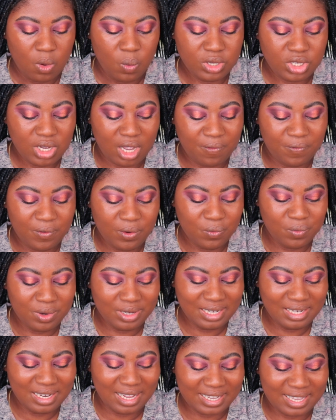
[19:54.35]
Which I feel
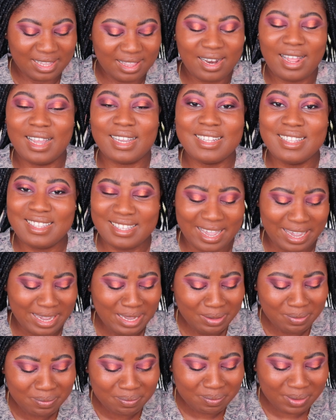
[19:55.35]
really lucky that I can
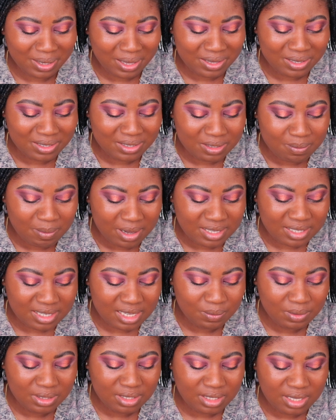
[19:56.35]
say, because my
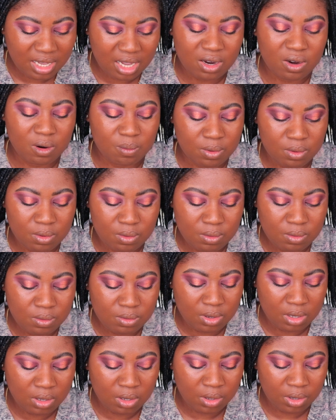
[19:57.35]
skin was terrible
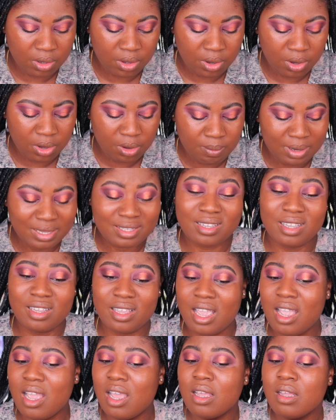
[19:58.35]
not long ago. My
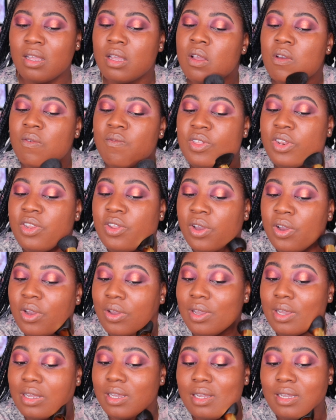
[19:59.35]
skincare video
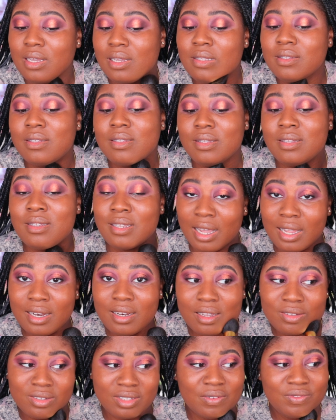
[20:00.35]
is done,
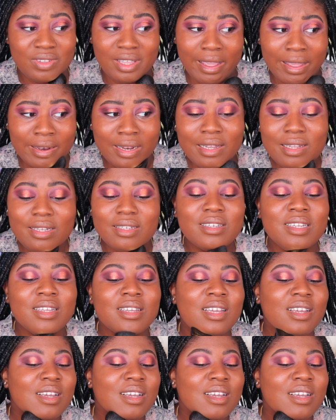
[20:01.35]
I just have to edit.